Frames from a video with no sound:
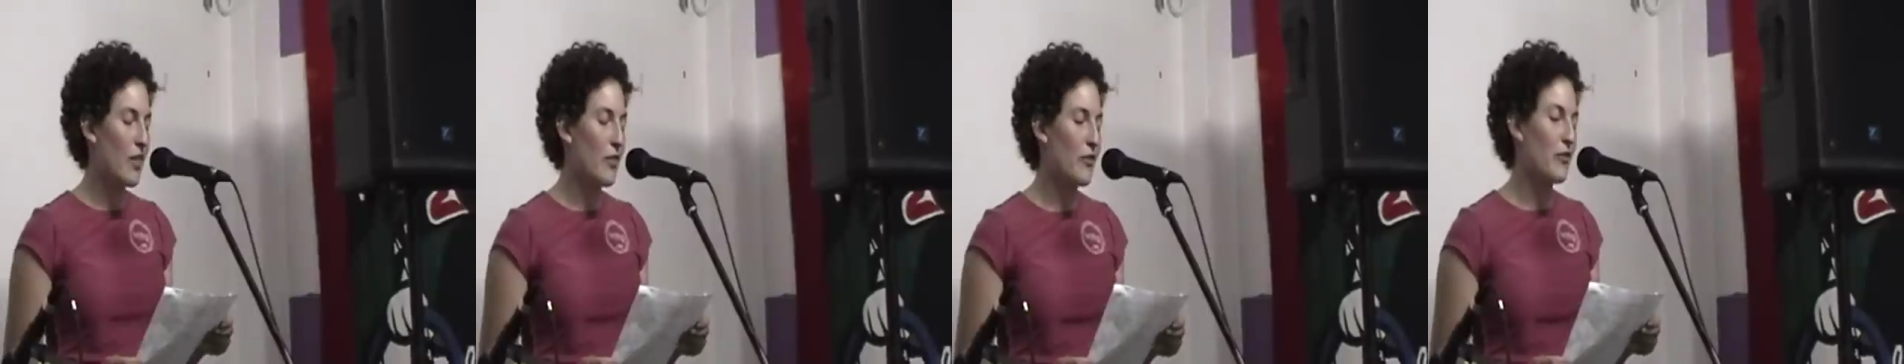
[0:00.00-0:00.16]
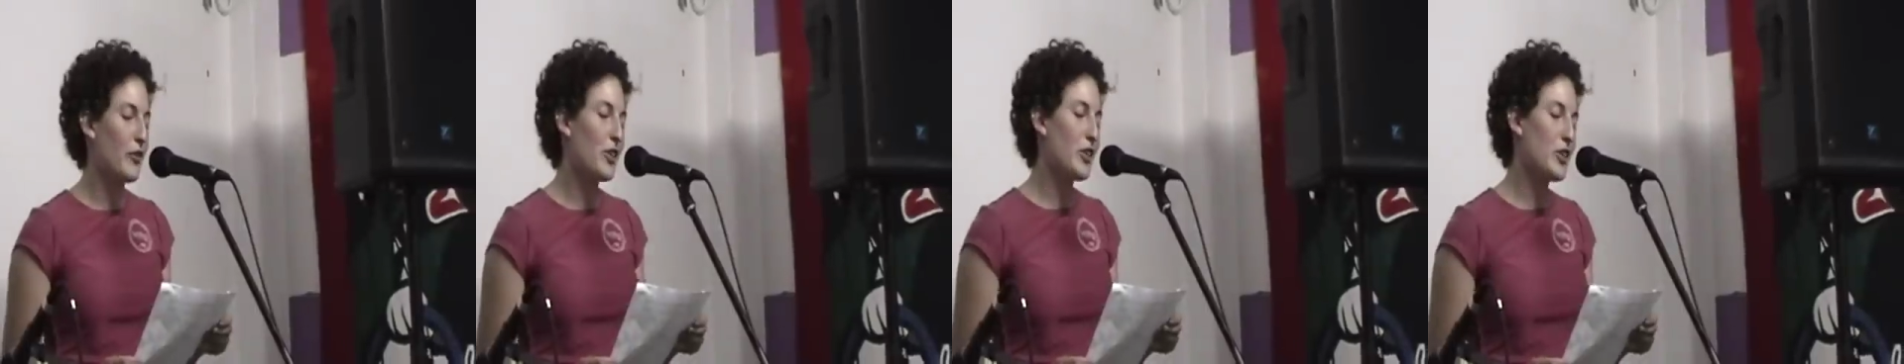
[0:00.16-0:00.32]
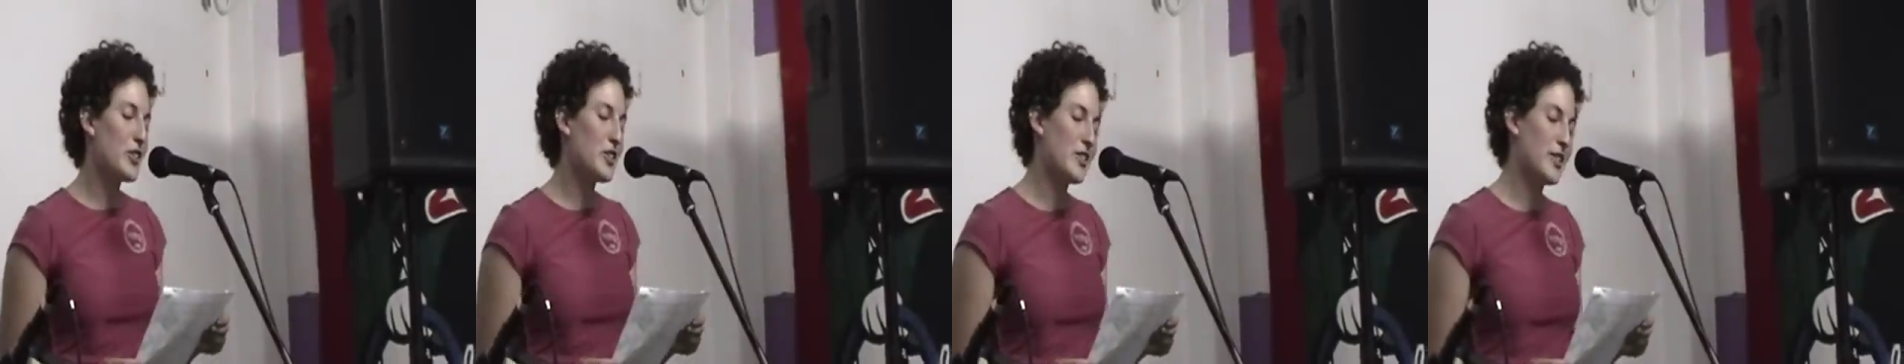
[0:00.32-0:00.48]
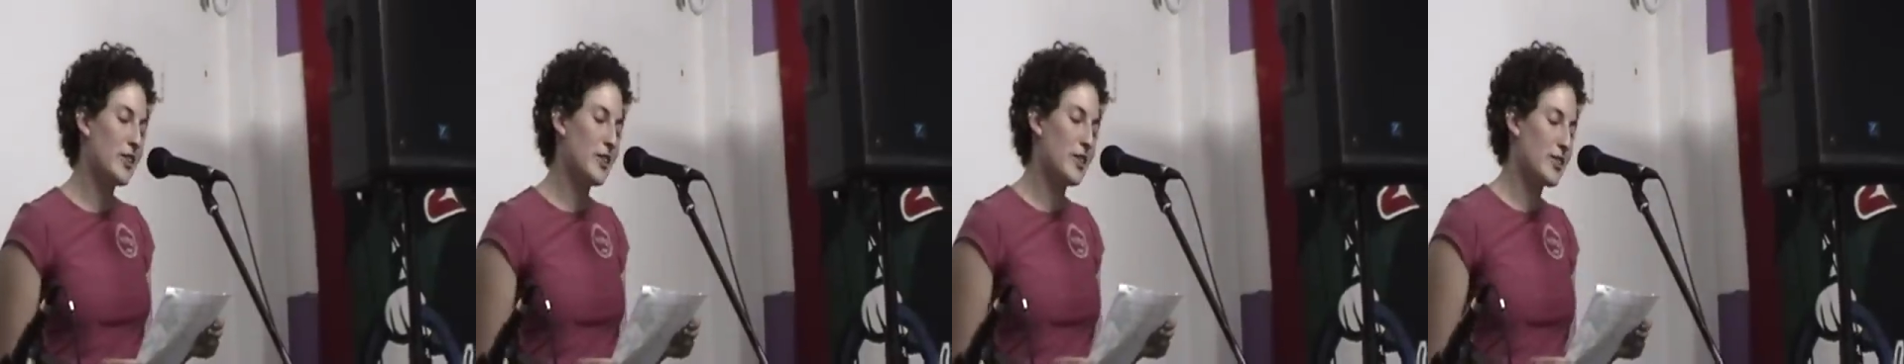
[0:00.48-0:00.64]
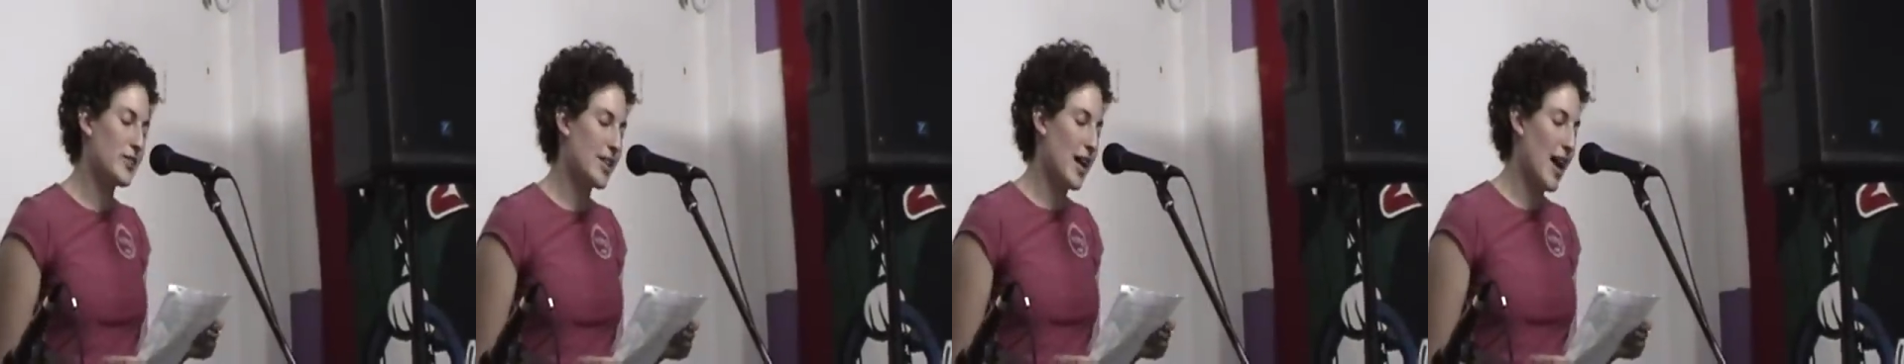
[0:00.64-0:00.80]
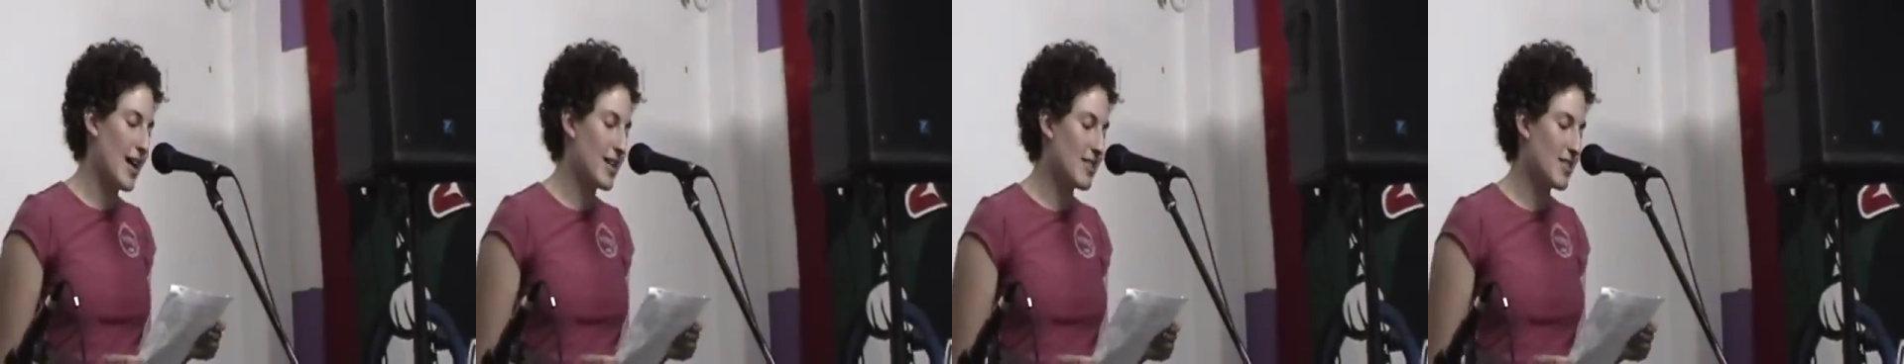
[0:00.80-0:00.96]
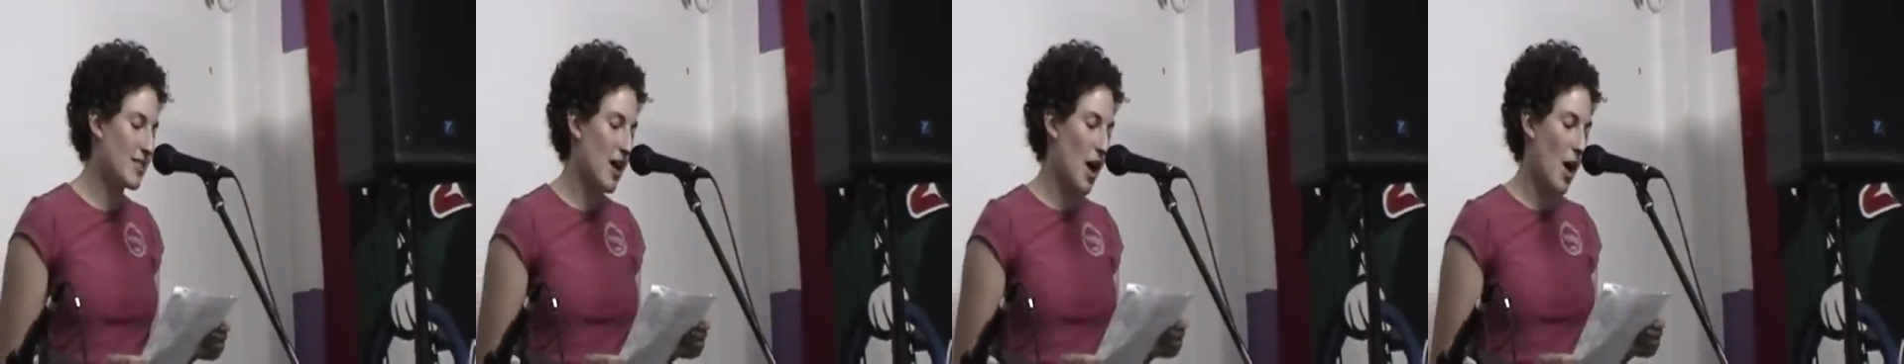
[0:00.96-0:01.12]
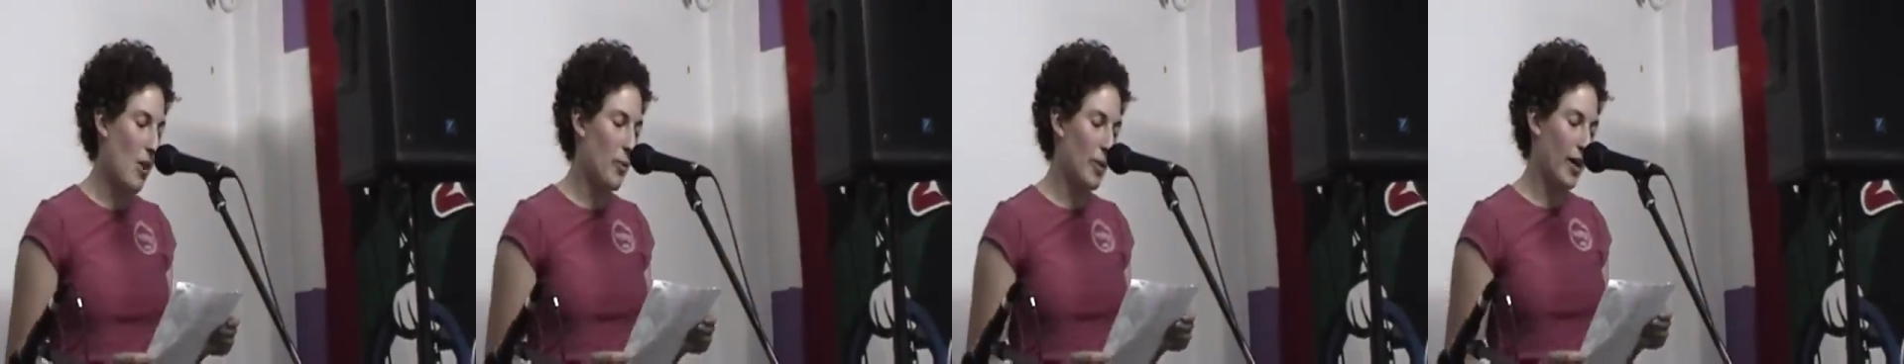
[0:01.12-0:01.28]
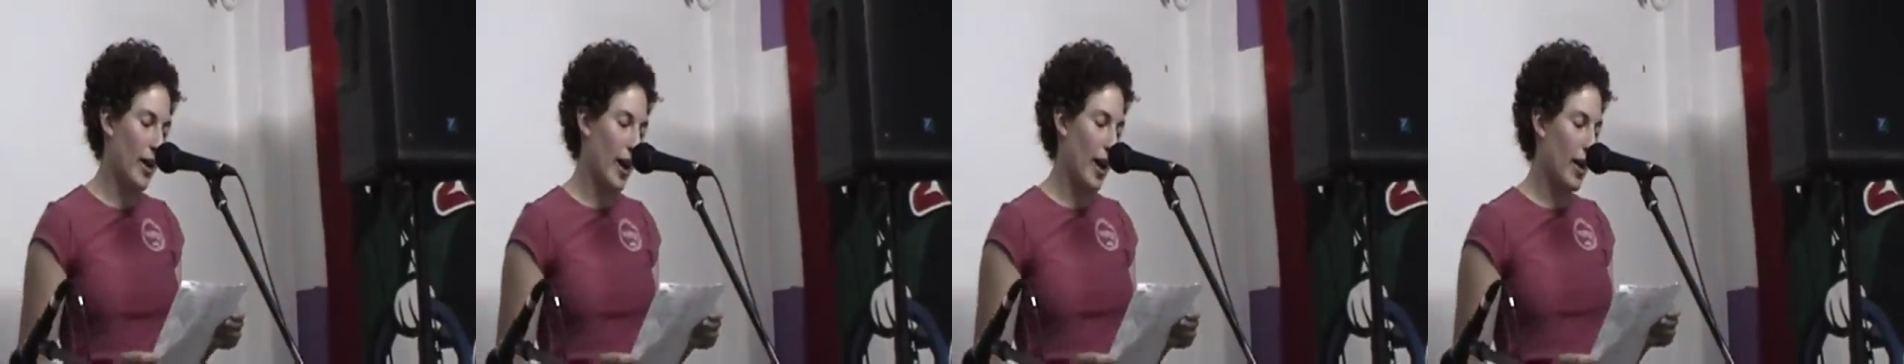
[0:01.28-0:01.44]
First news I
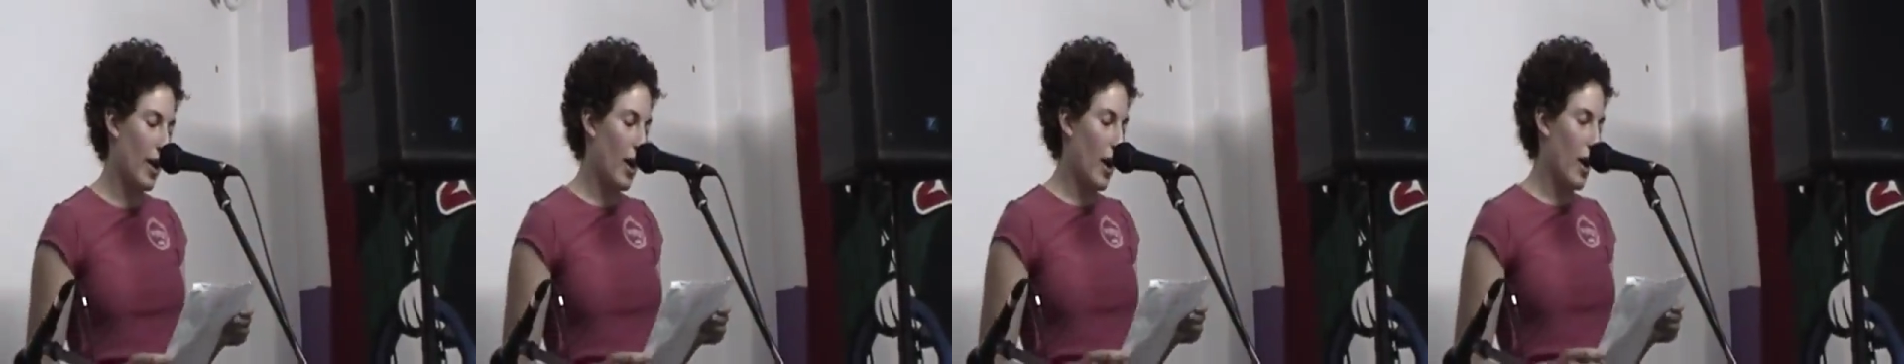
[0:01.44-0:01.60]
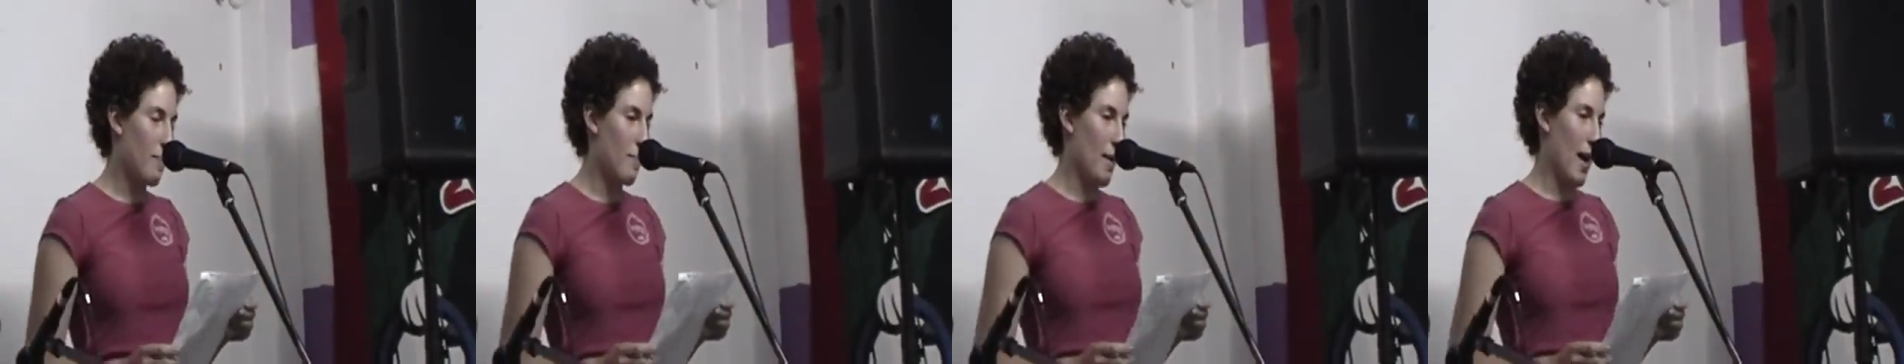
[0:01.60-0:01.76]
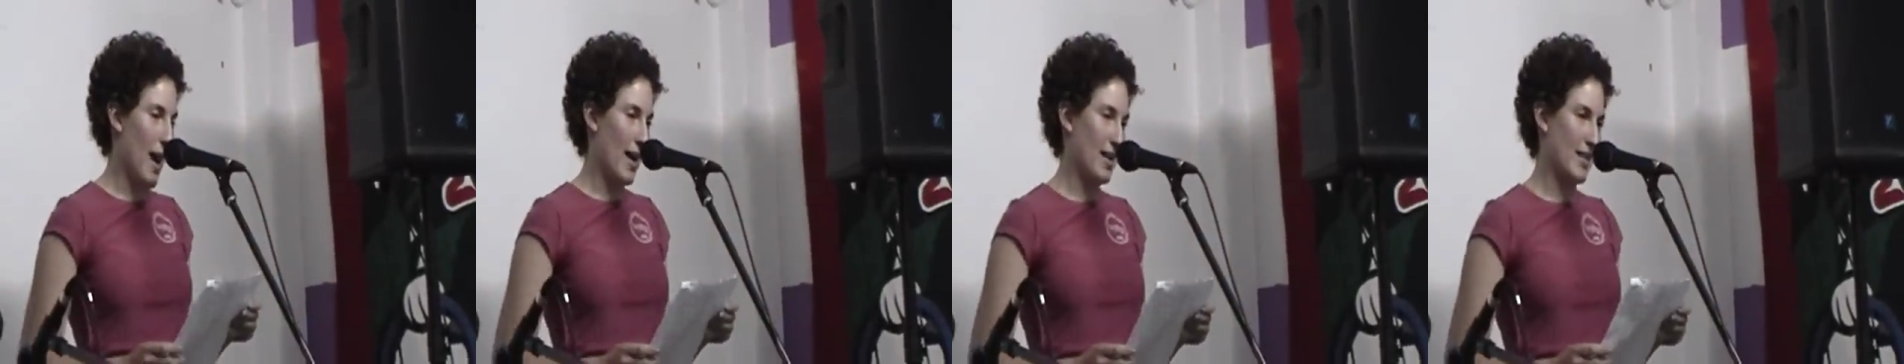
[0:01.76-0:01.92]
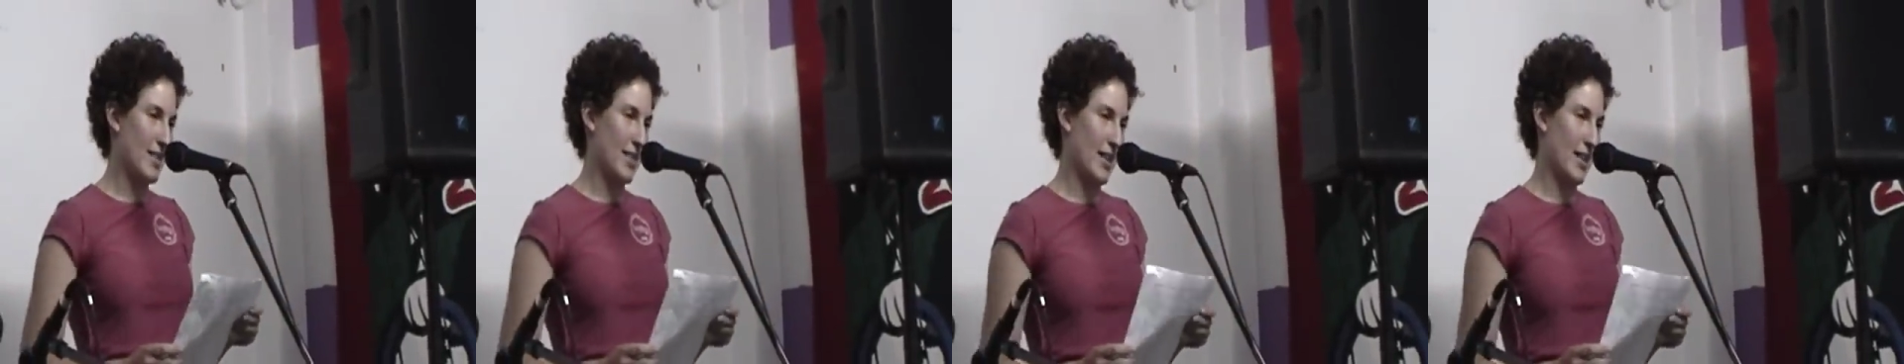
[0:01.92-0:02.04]
saw when I got back